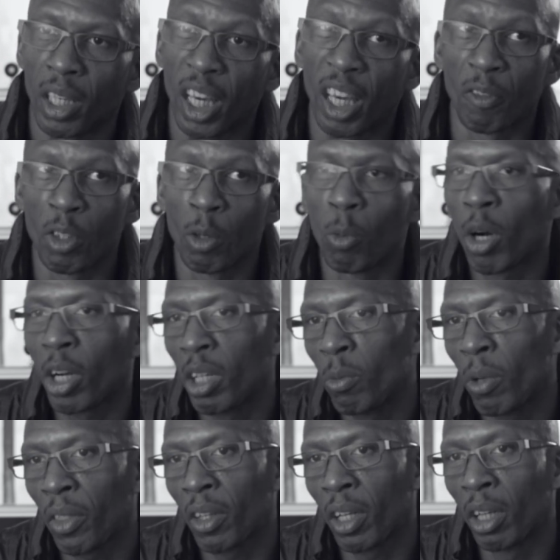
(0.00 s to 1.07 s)
If you're working
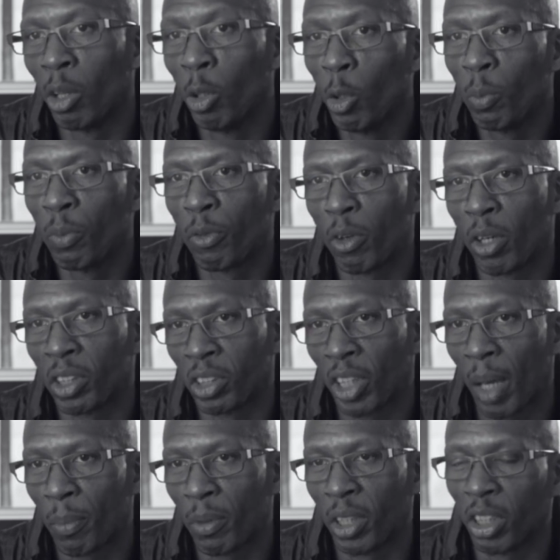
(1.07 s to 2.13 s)
with a loop, for
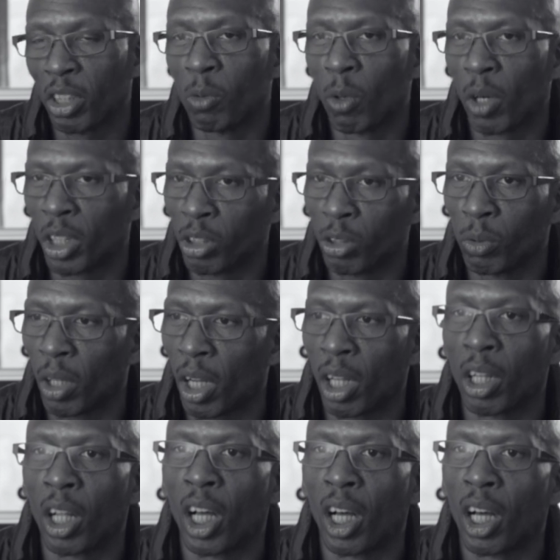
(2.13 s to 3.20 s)
example, and you want to do
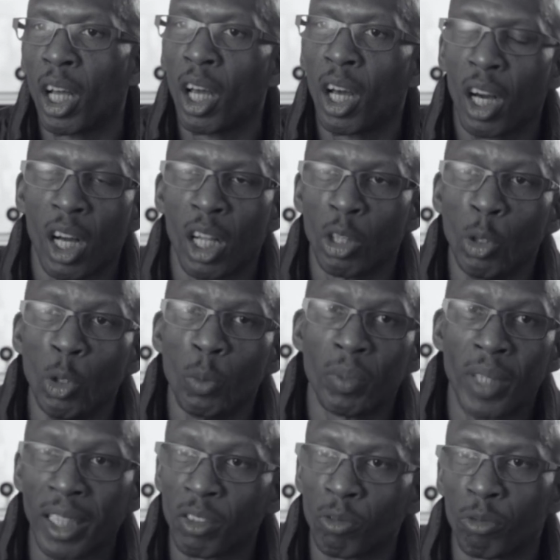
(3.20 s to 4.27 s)
a loop
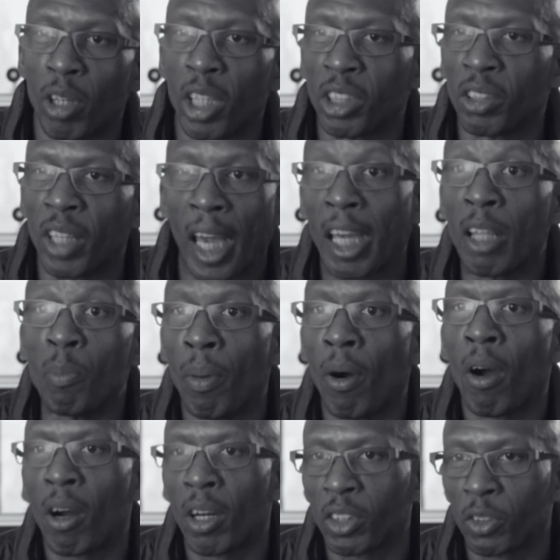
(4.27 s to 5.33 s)
that's run 8
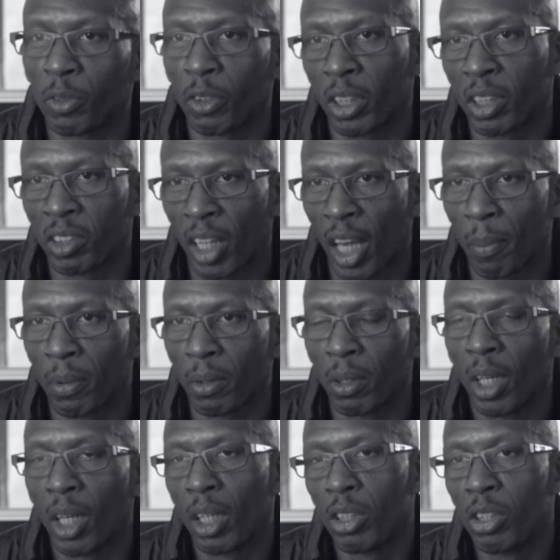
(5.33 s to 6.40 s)
bars, for example,
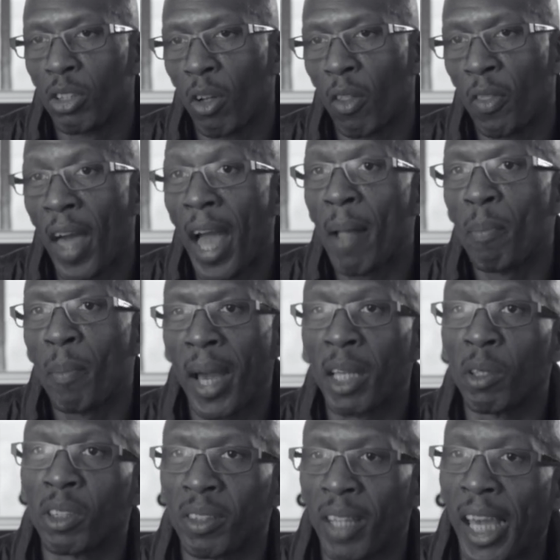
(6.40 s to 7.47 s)
that might
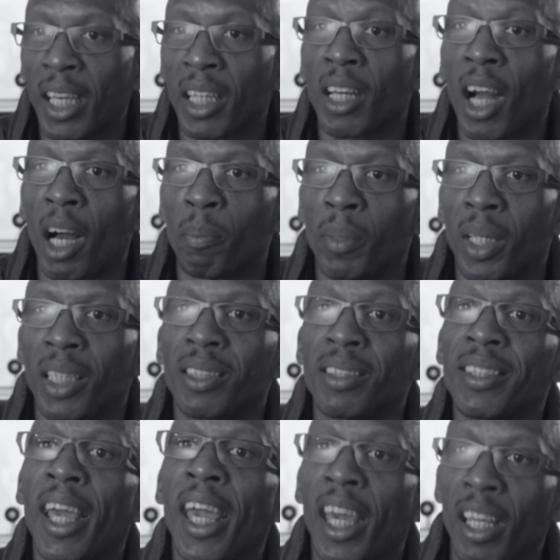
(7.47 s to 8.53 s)
take up
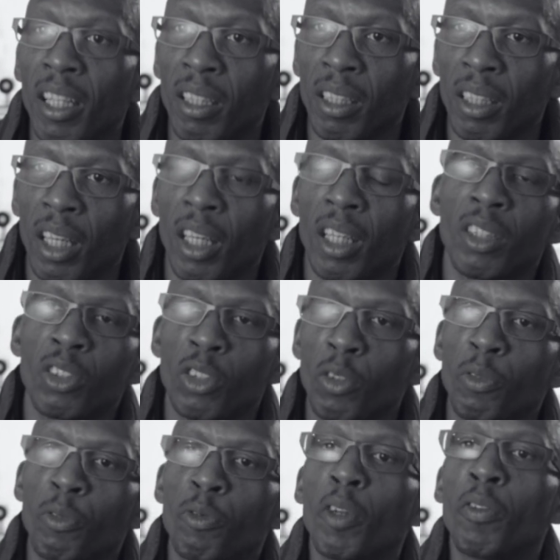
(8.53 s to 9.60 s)
10 to
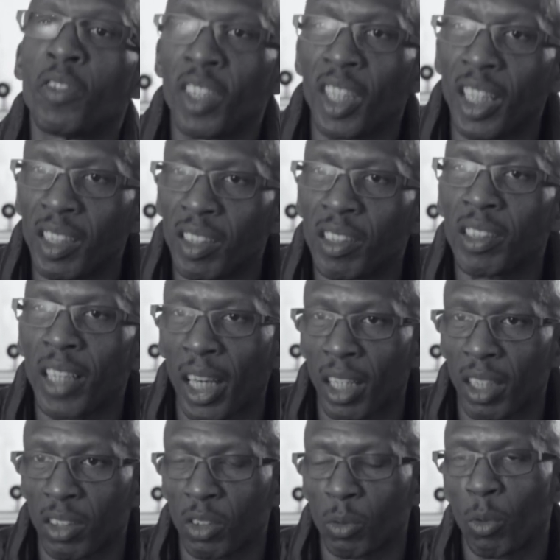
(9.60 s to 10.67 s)
15
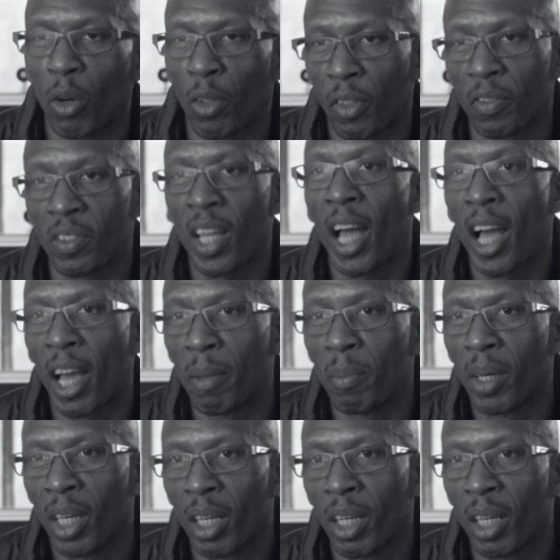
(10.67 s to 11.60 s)
seconds worth of time.